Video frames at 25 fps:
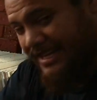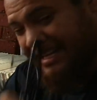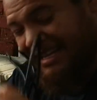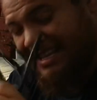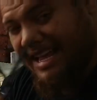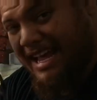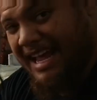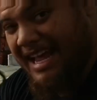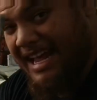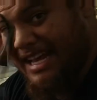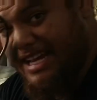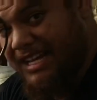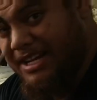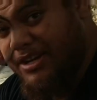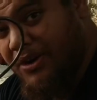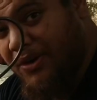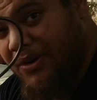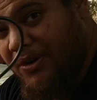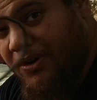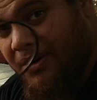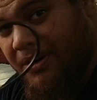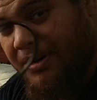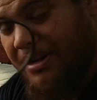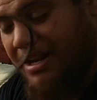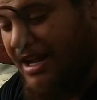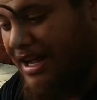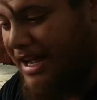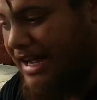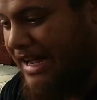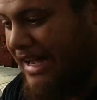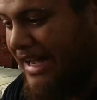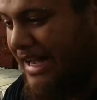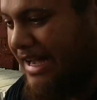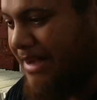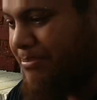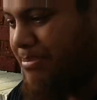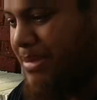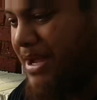the heat cord.
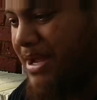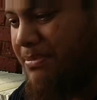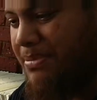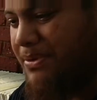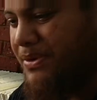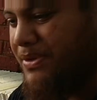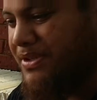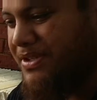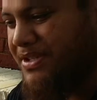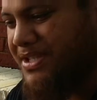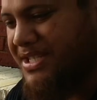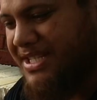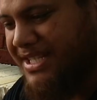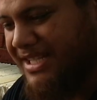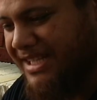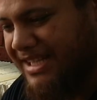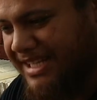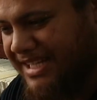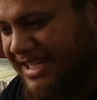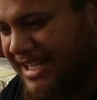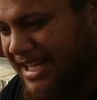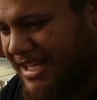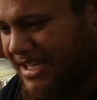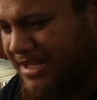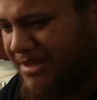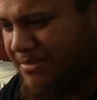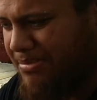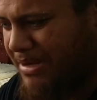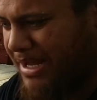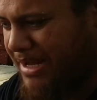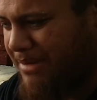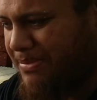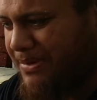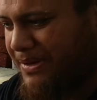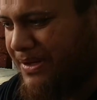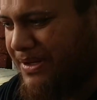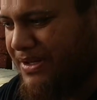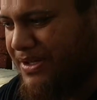People use silicone,
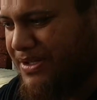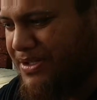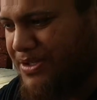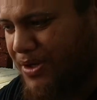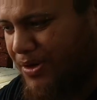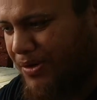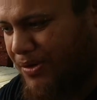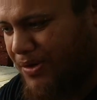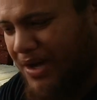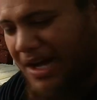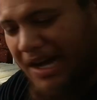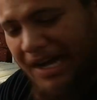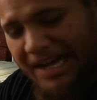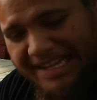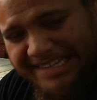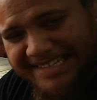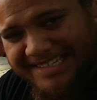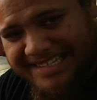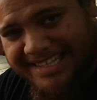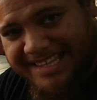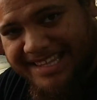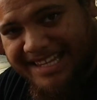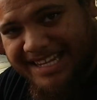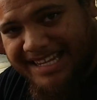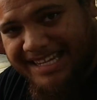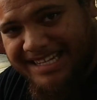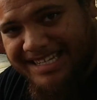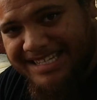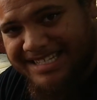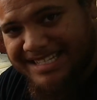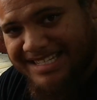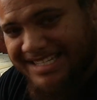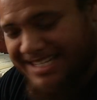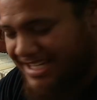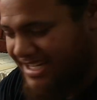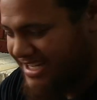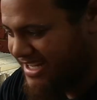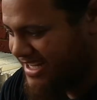people use all kinds of things
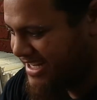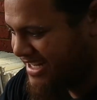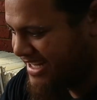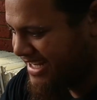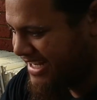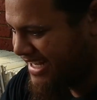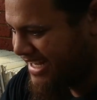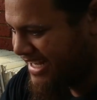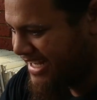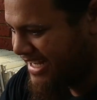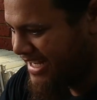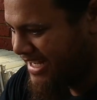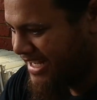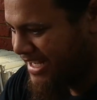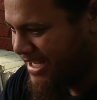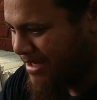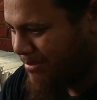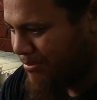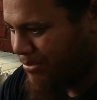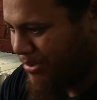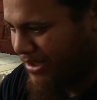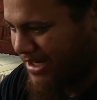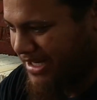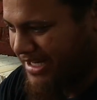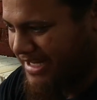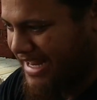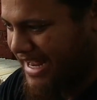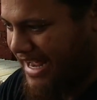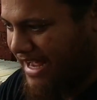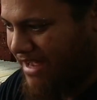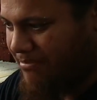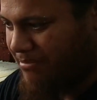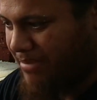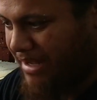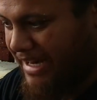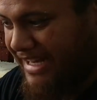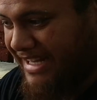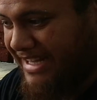to put it
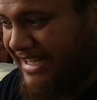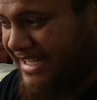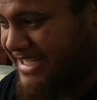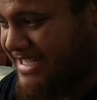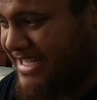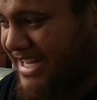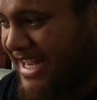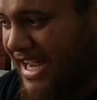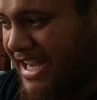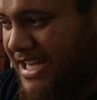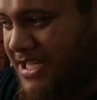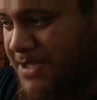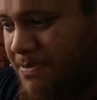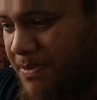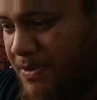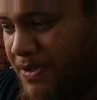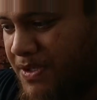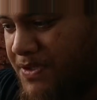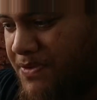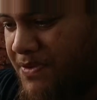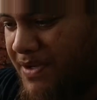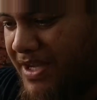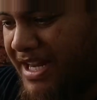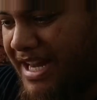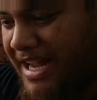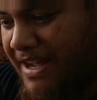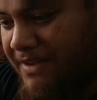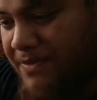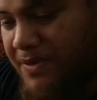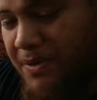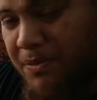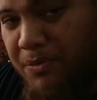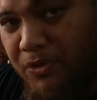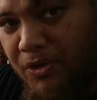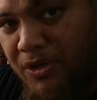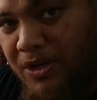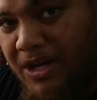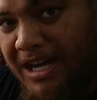down, but in this case, because we're going to have the
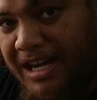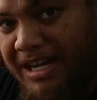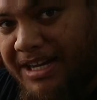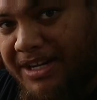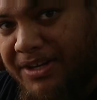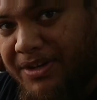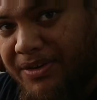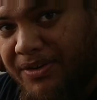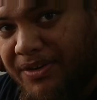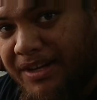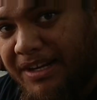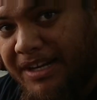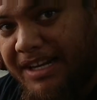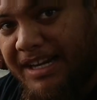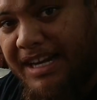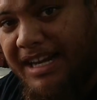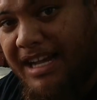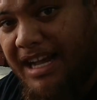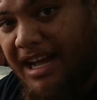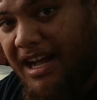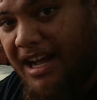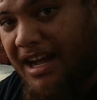wood under it,